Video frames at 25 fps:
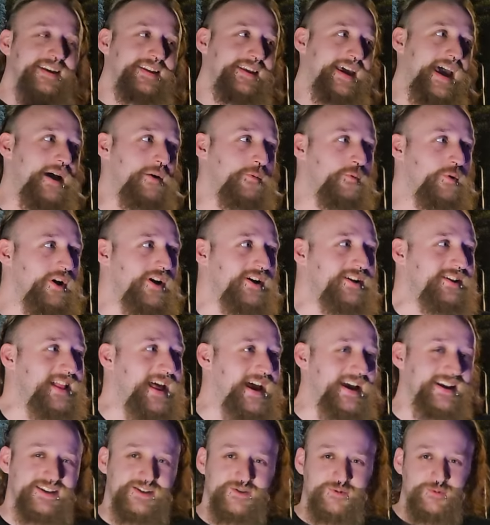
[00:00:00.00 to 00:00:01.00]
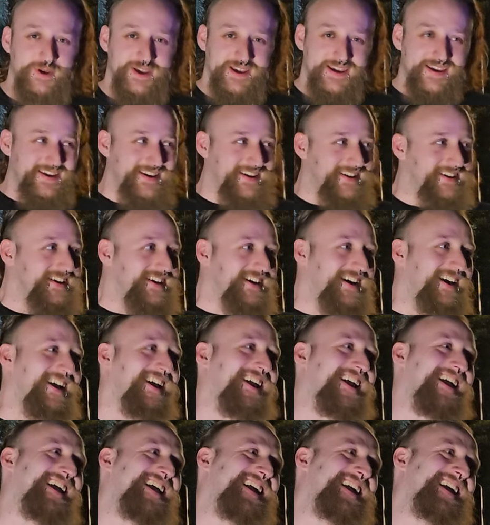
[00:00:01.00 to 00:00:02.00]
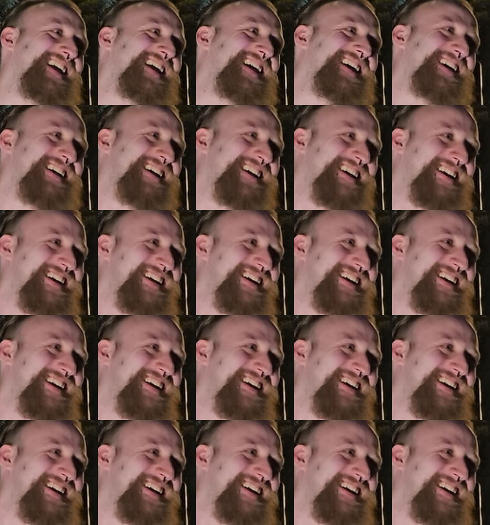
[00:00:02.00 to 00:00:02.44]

at Woo! work last week, you